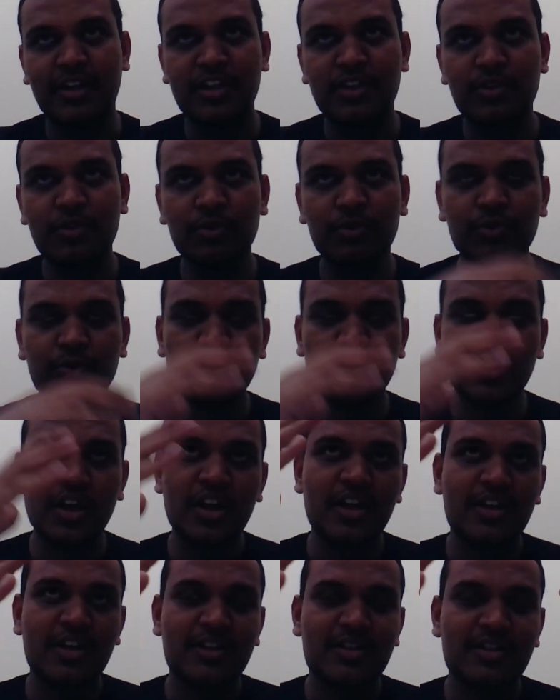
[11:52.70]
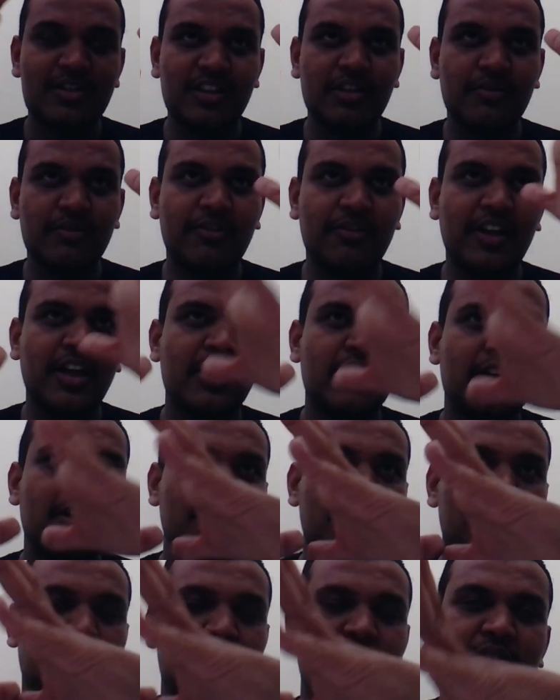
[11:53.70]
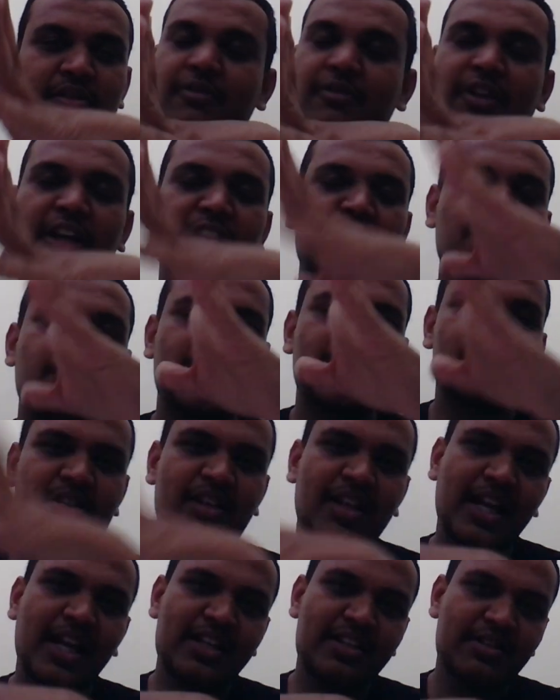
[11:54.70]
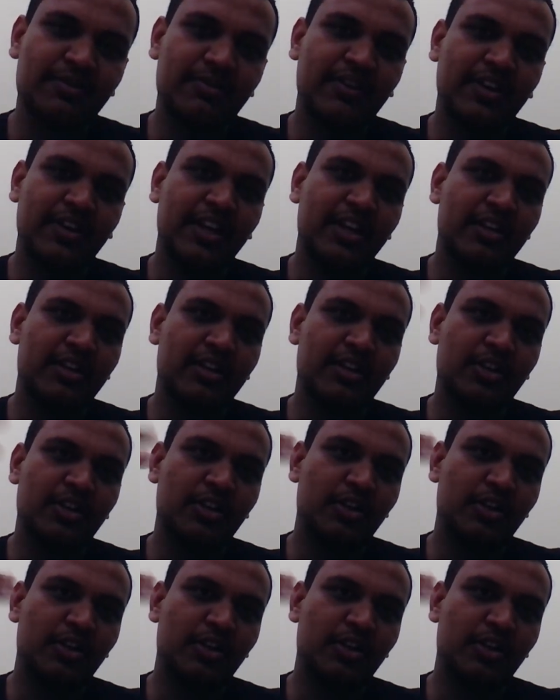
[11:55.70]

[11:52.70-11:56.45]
when you see the when you personalize the failure,